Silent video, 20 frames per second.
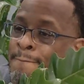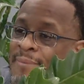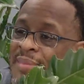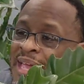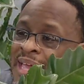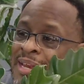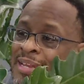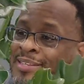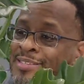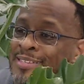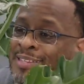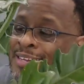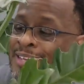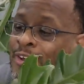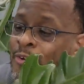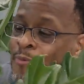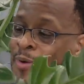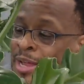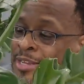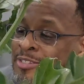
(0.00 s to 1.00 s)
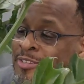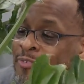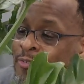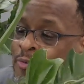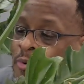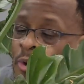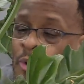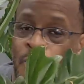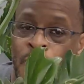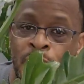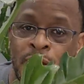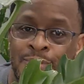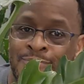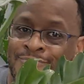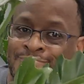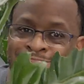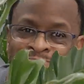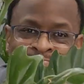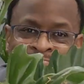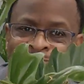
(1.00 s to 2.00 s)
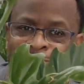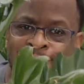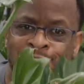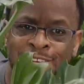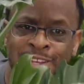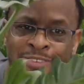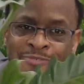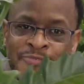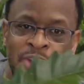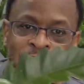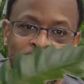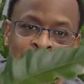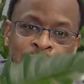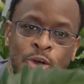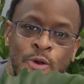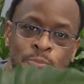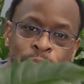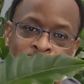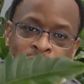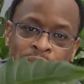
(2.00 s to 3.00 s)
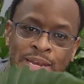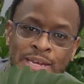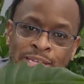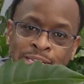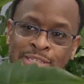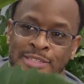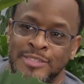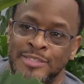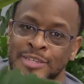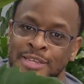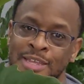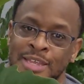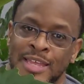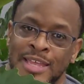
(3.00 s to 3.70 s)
It is an aggressive grower, very low maintenance.